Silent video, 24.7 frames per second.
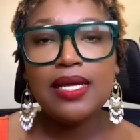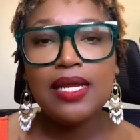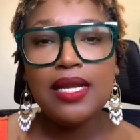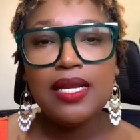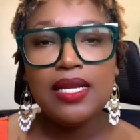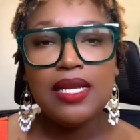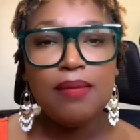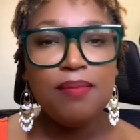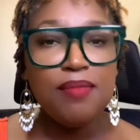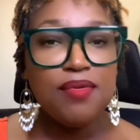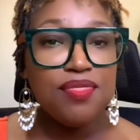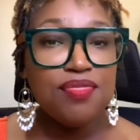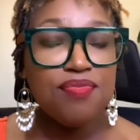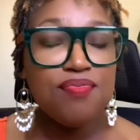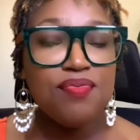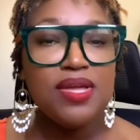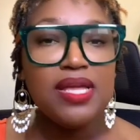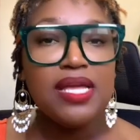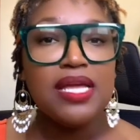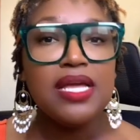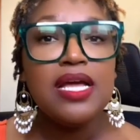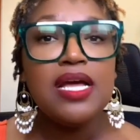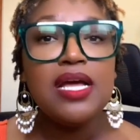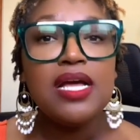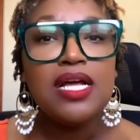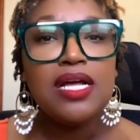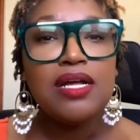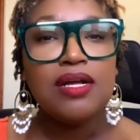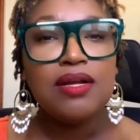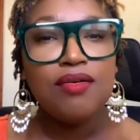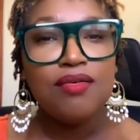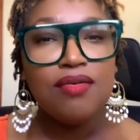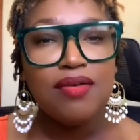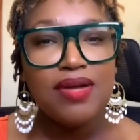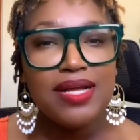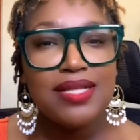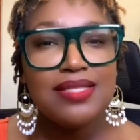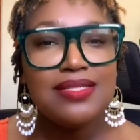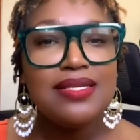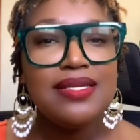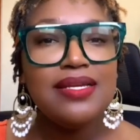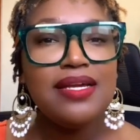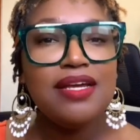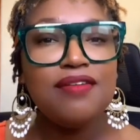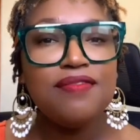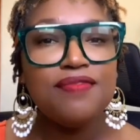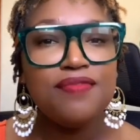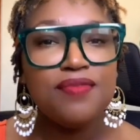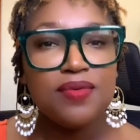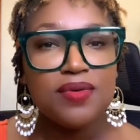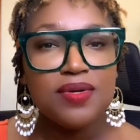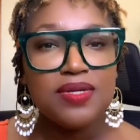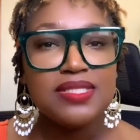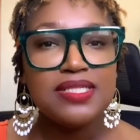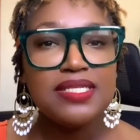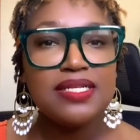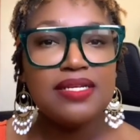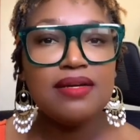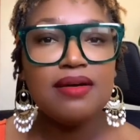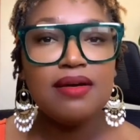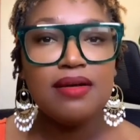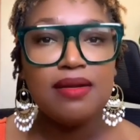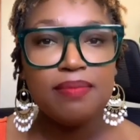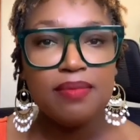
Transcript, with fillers: Number three, creating and focusing on,